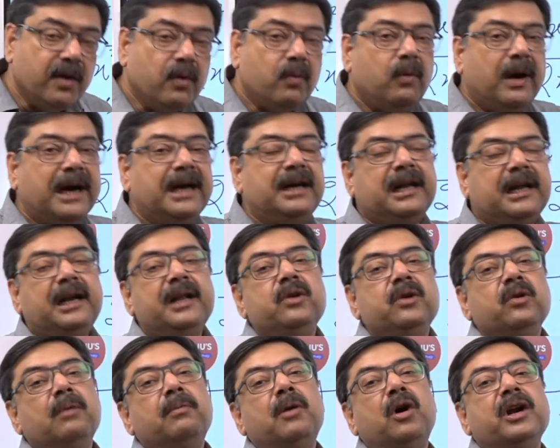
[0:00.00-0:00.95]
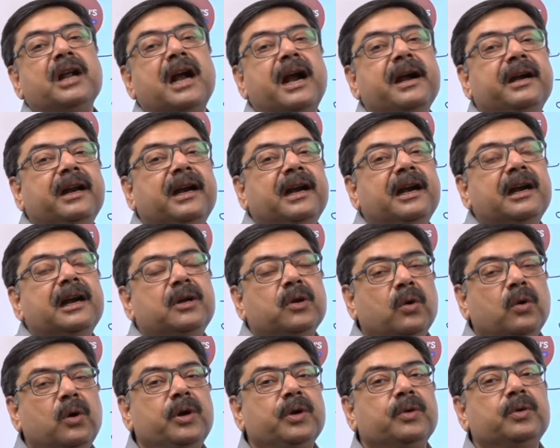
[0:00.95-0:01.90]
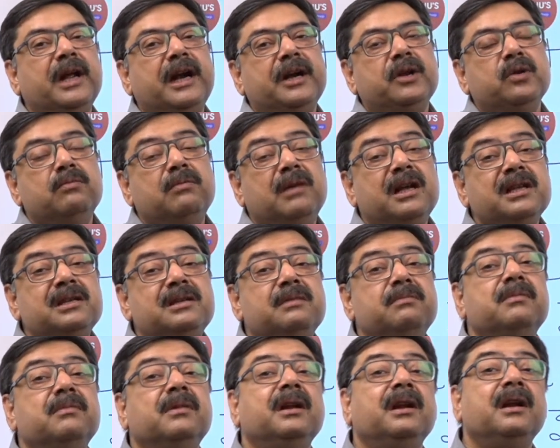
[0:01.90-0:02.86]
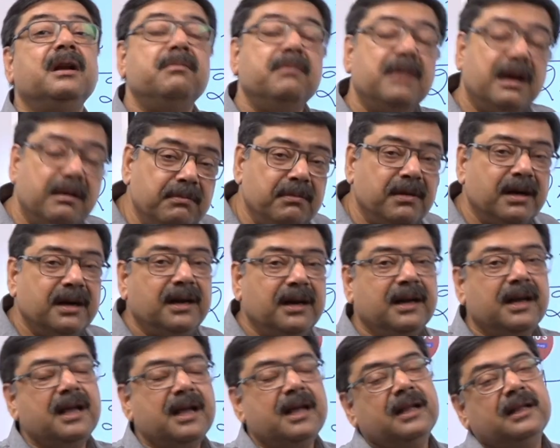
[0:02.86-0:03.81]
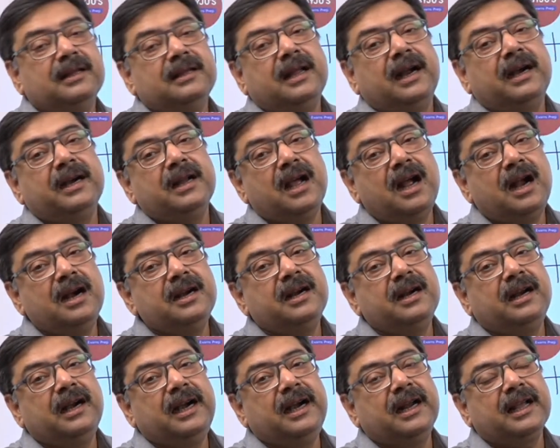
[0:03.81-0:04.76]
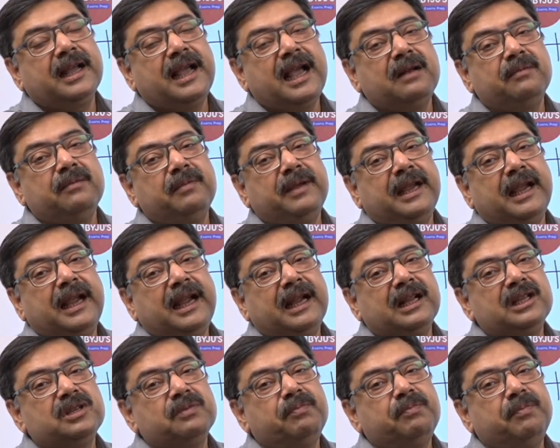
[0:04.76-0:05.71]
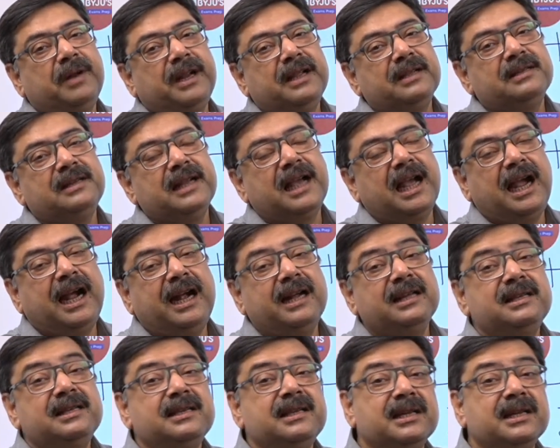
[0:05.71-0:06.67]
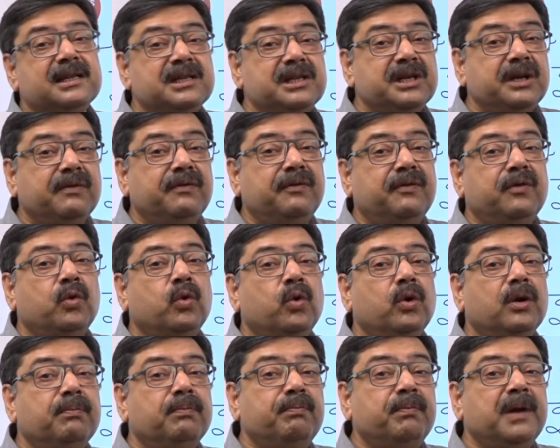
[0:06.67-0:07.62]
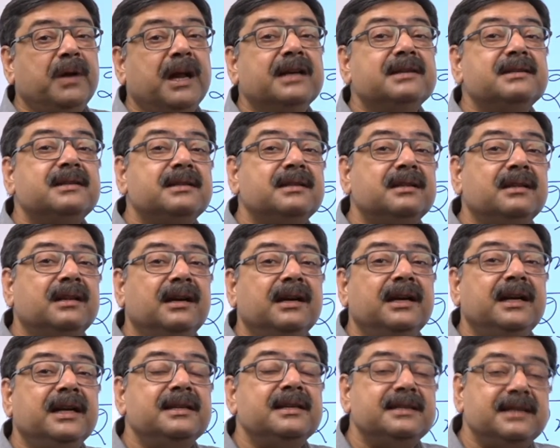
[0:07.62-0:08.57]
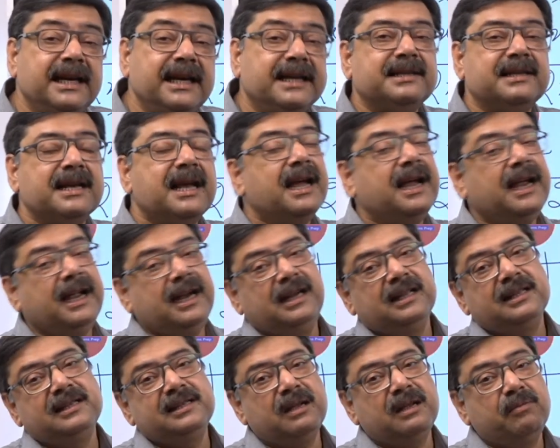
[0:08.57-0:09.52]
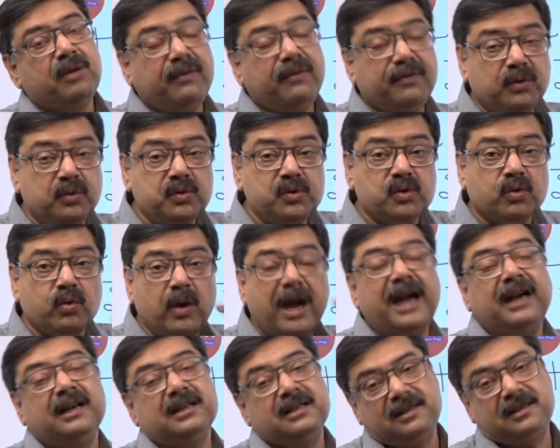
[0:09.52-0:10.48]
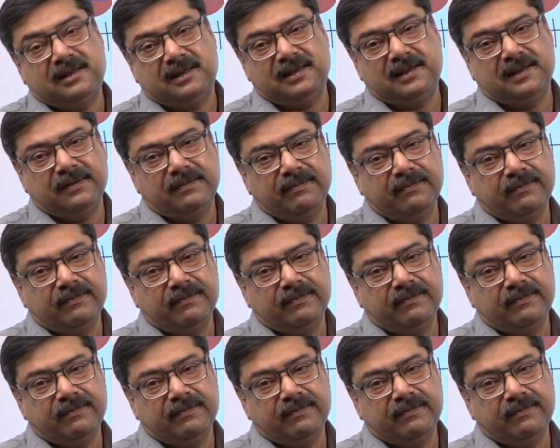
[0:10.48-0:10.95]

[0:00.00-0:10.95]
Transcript: While telling you about 100, I told you that you must remember that 100 can be expressed as 64 plus 36. It is sum of two squares.